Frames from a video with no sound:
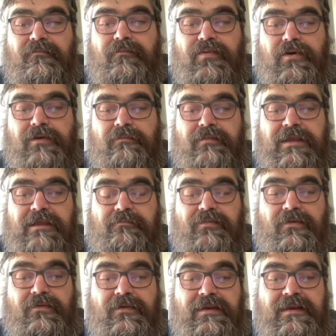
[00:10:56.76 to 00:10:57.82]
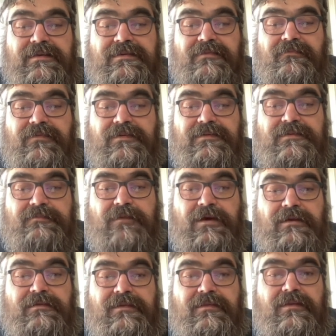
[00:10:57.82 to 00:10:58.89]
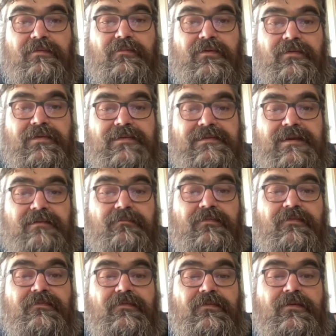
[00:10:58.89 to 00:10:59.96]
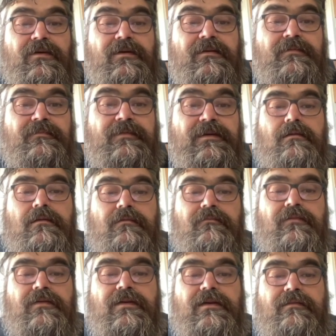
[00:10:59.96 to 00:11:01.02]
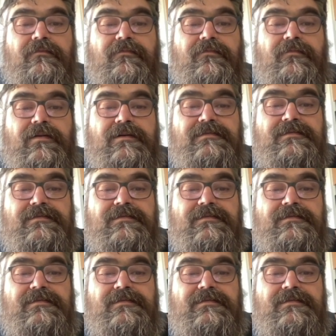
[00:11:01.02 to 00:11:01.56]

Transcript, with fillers: put people in a different spot than they were the time before. I feel like I fucked